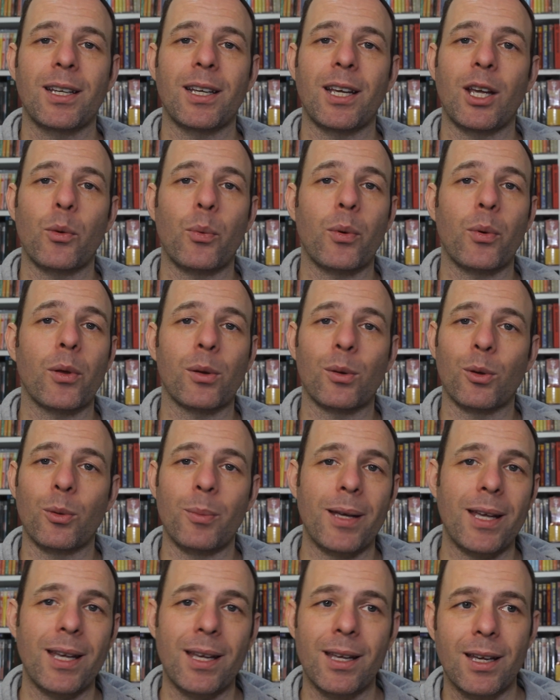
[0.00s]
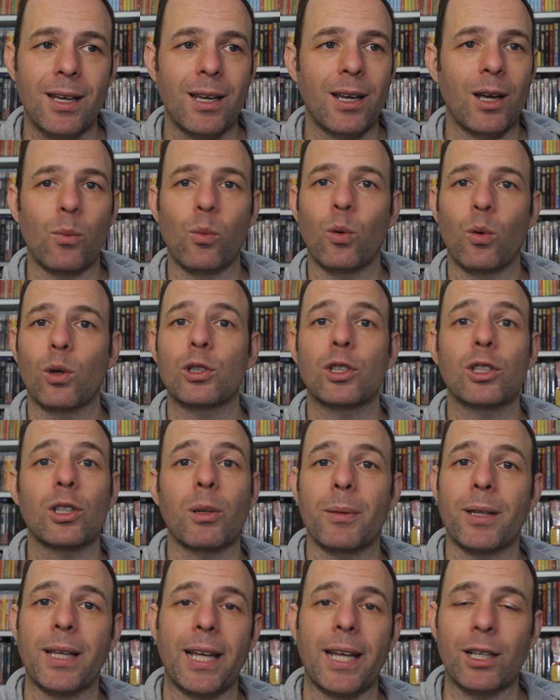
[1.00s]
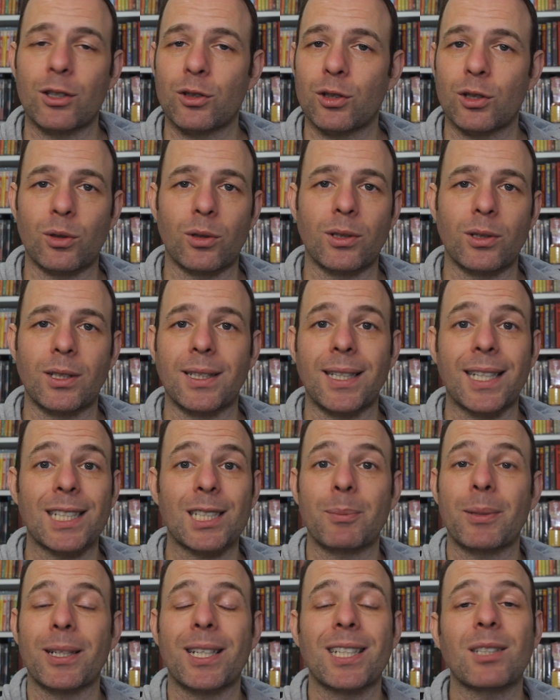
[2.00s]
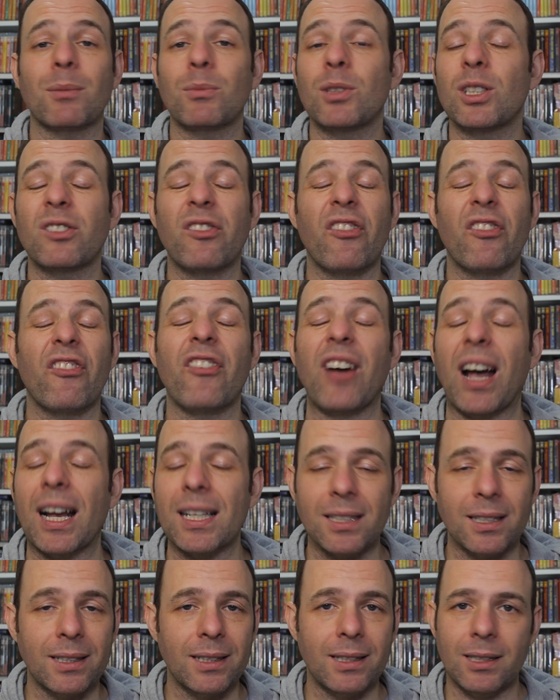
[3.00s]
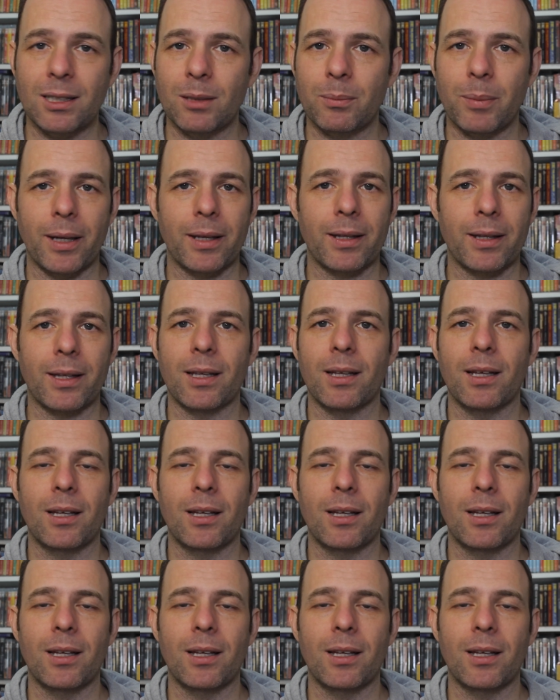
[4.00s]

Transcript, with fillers: with Lumet and watch some extras on the disc, because I'm just fascinated by